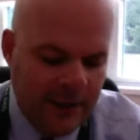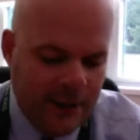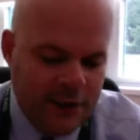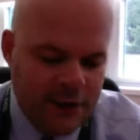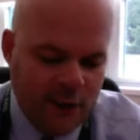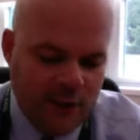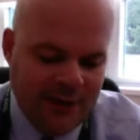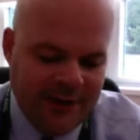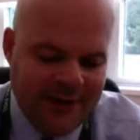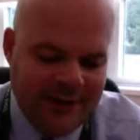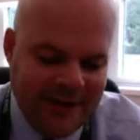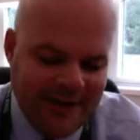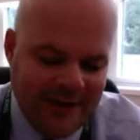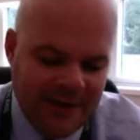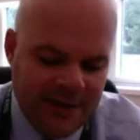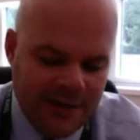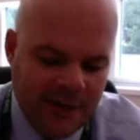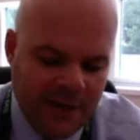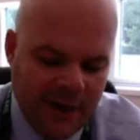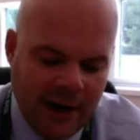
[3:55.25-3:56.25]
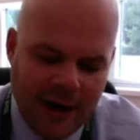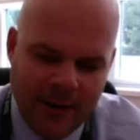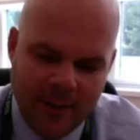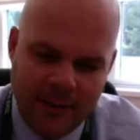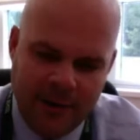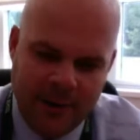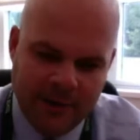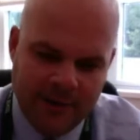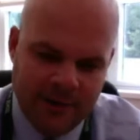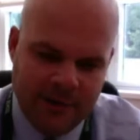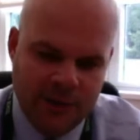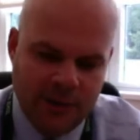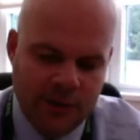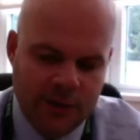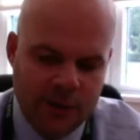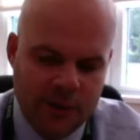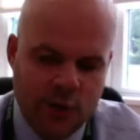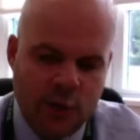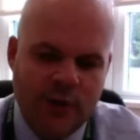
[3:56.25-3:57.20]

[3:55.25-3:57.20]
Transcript: So attendance for hybrid out students.